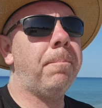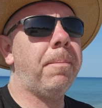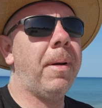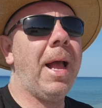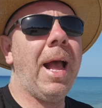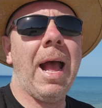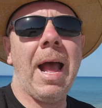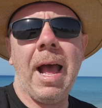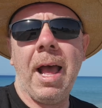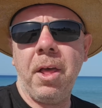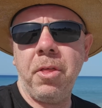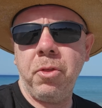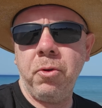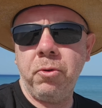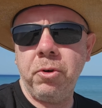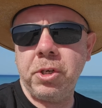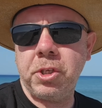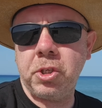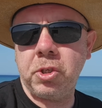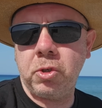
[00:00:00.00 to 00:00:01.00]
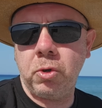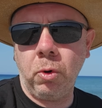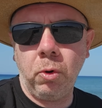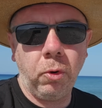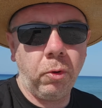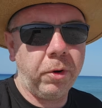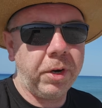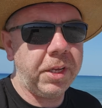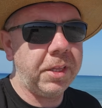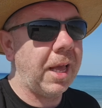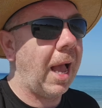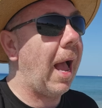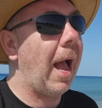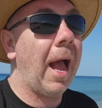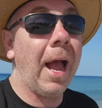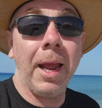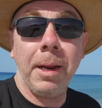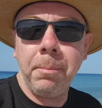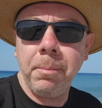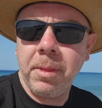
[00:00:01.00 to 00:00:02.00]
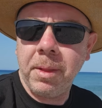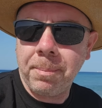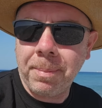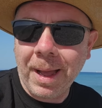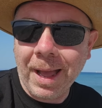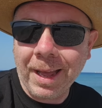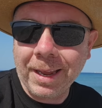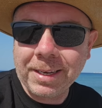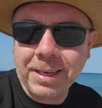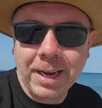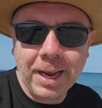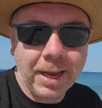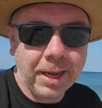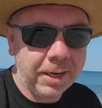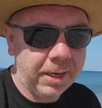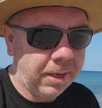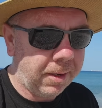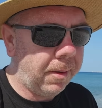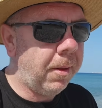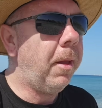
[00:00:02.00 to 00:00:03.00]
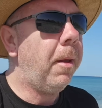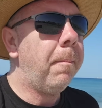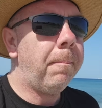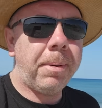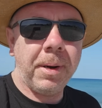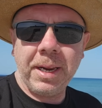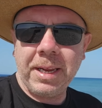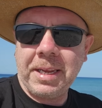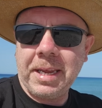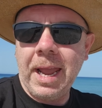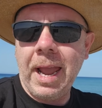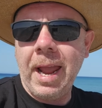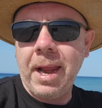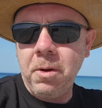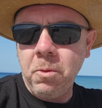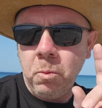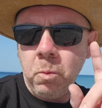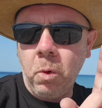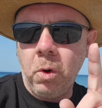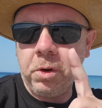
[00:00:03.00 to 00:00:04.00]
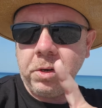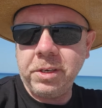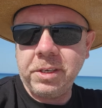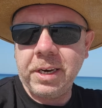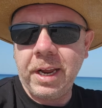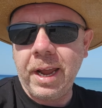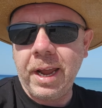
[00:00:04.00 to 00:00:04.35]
path or a story that I'm the bad guy. But again, one